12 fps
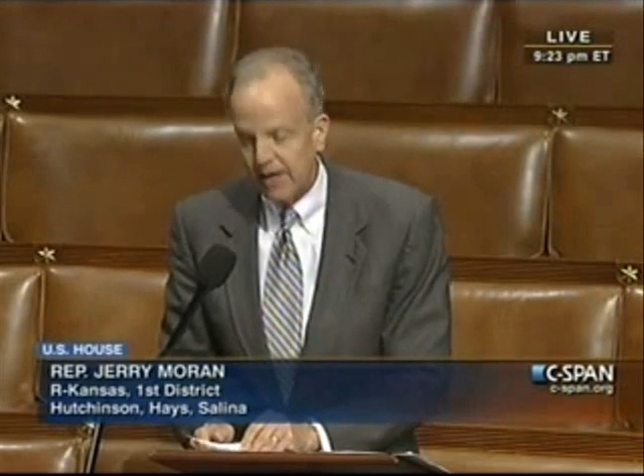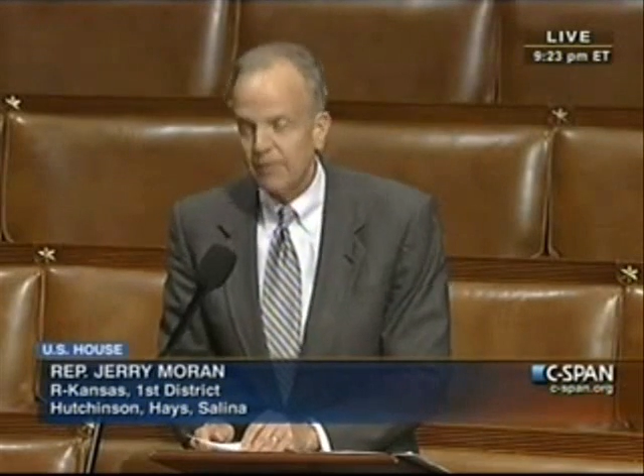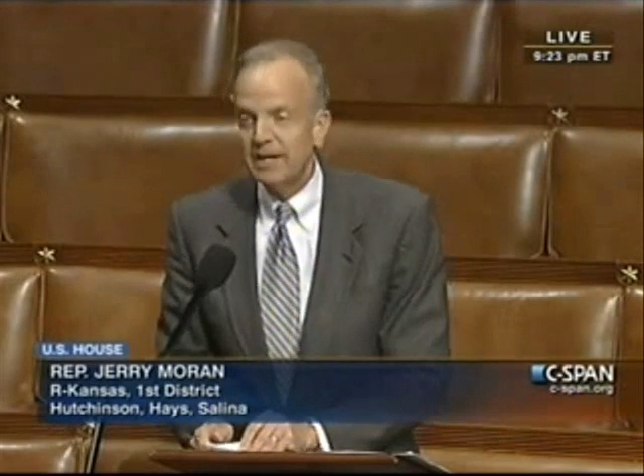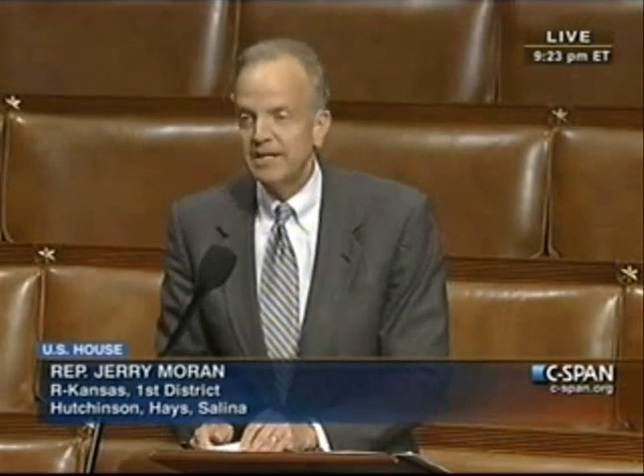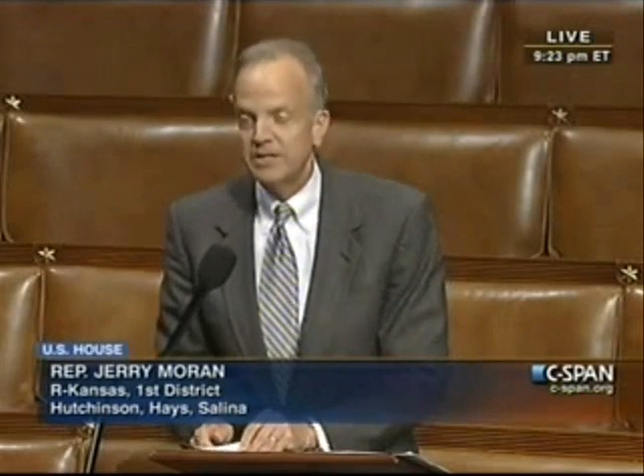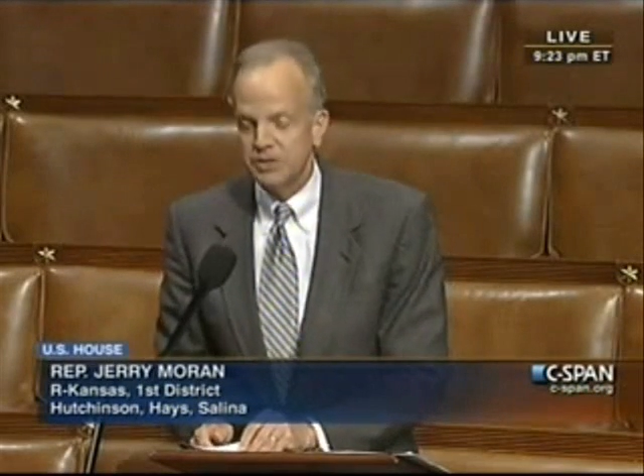
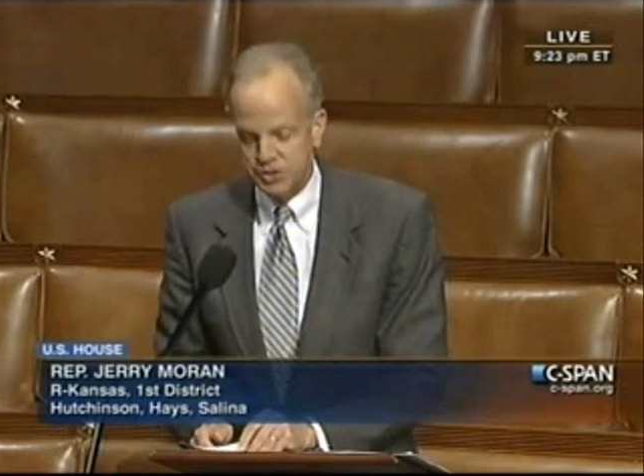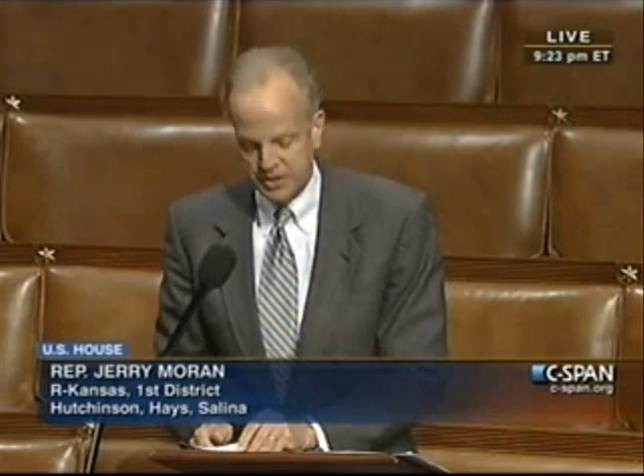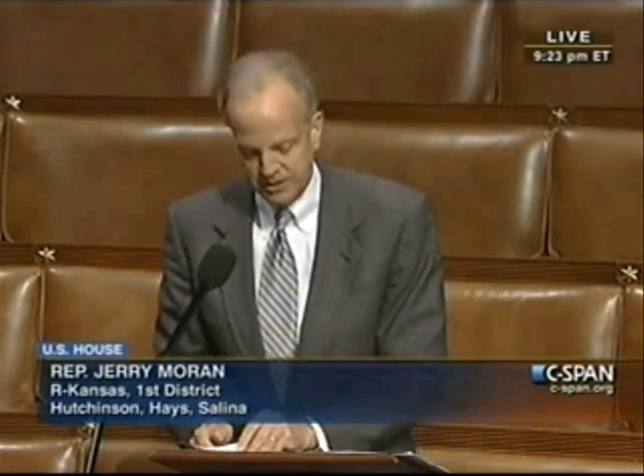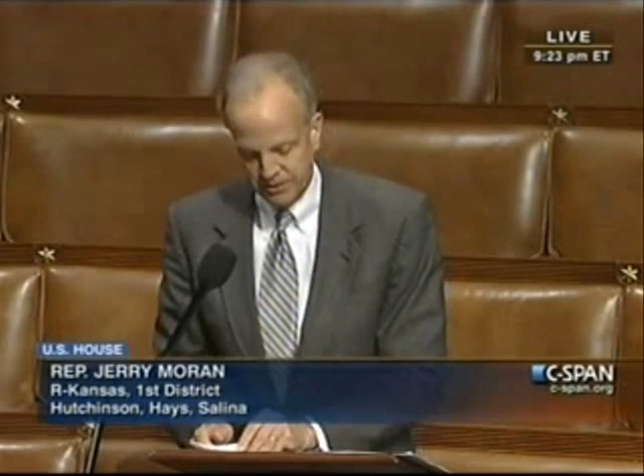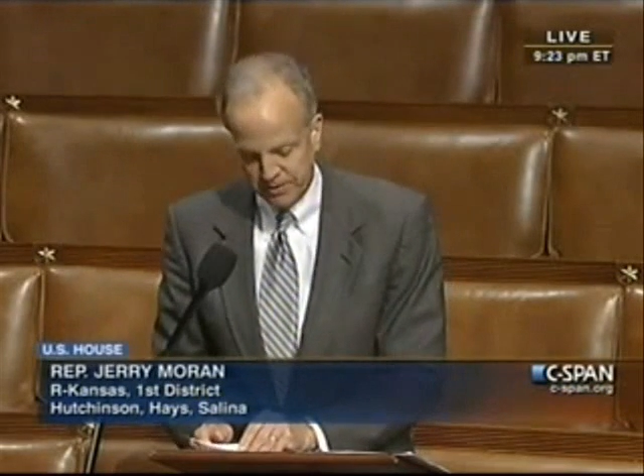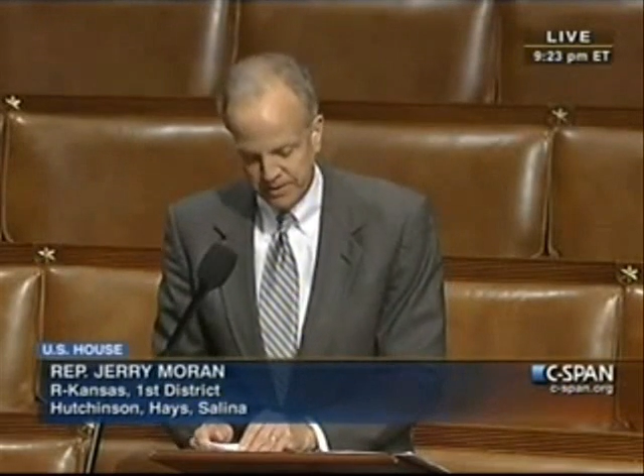Irena
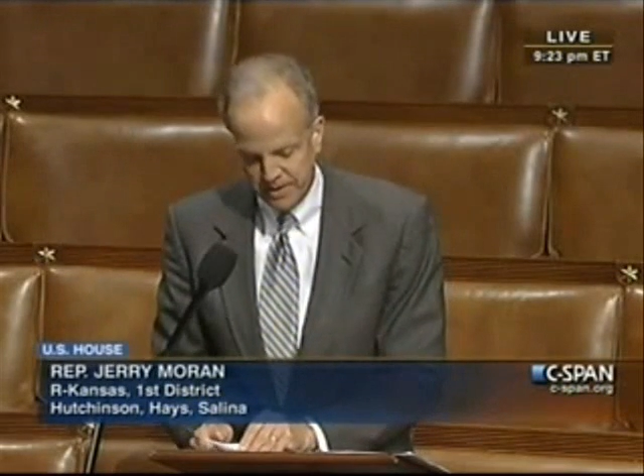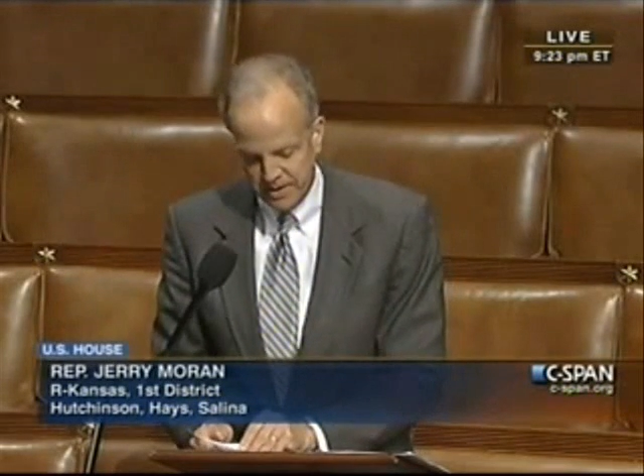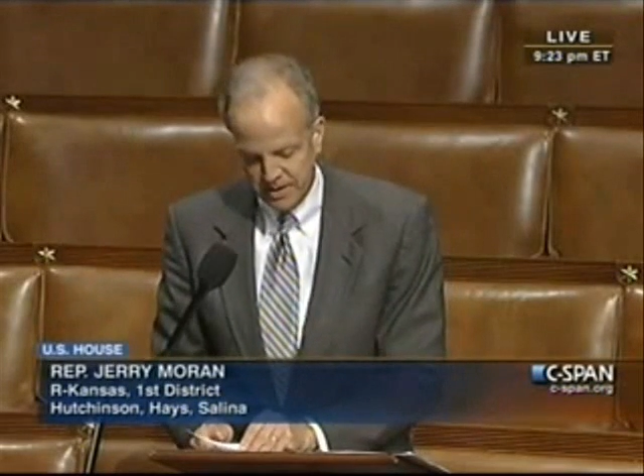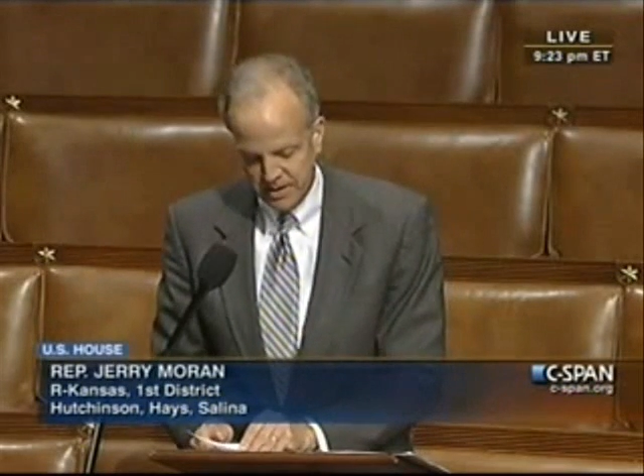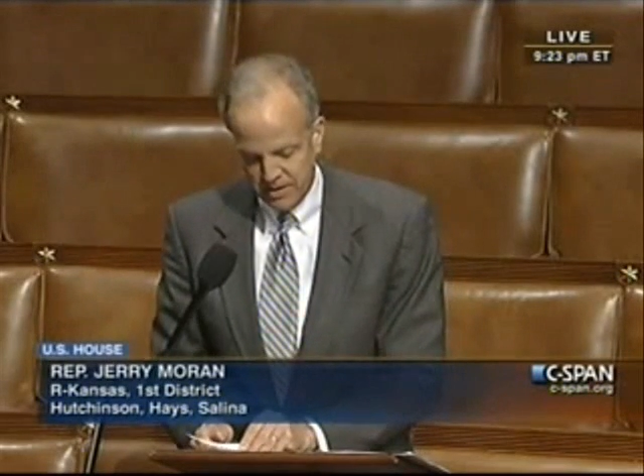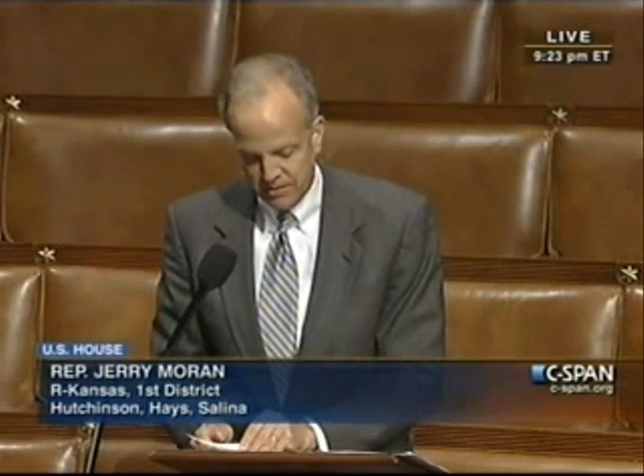Sendler.
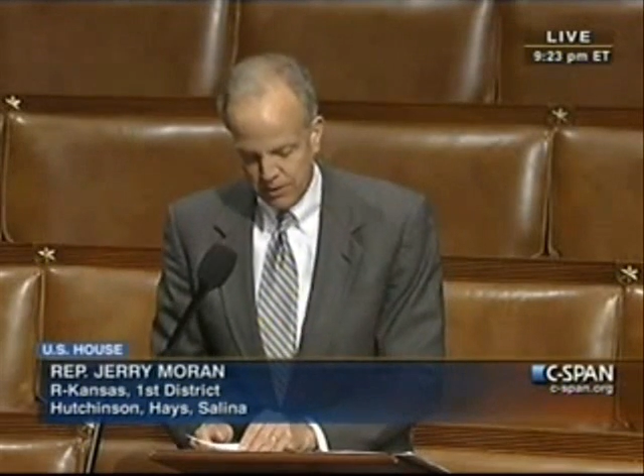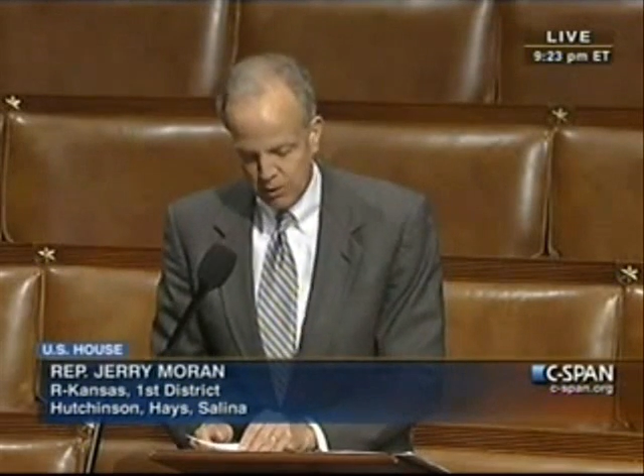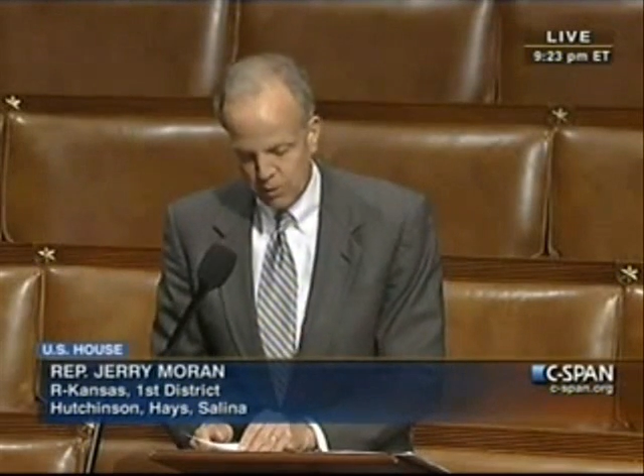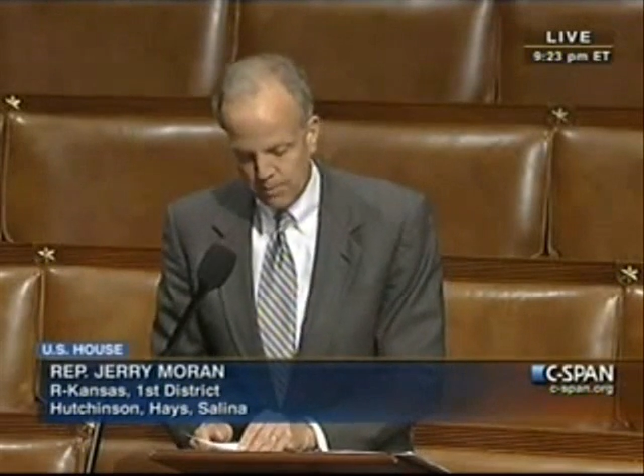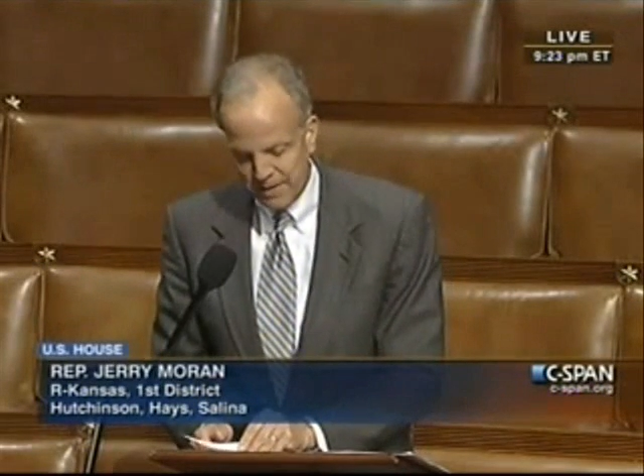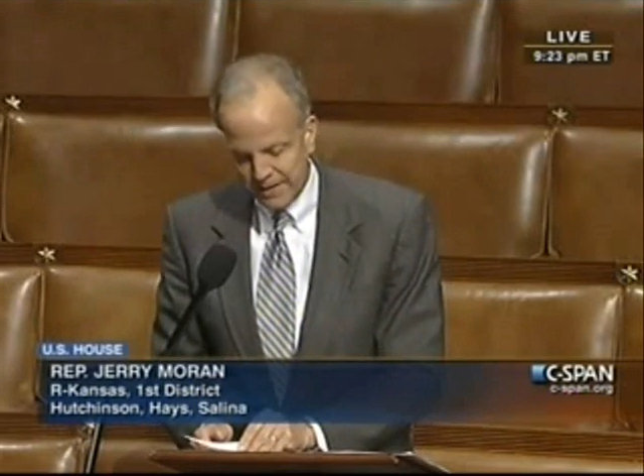The
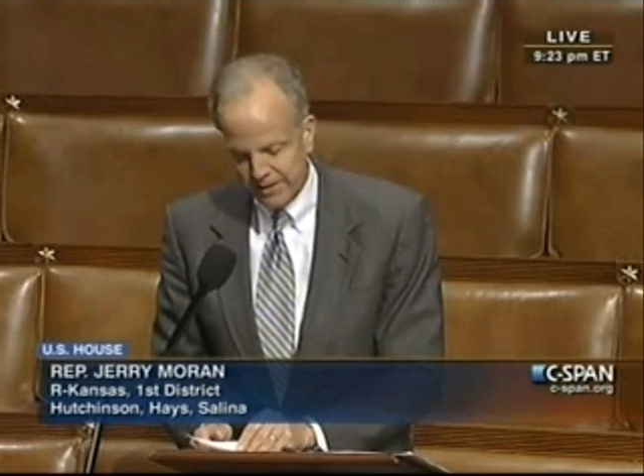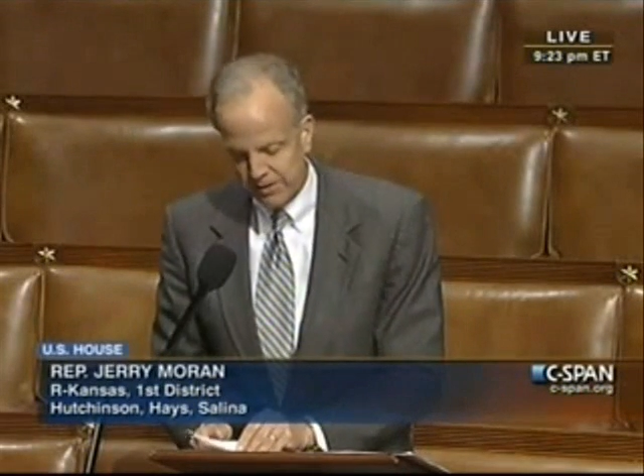Lowell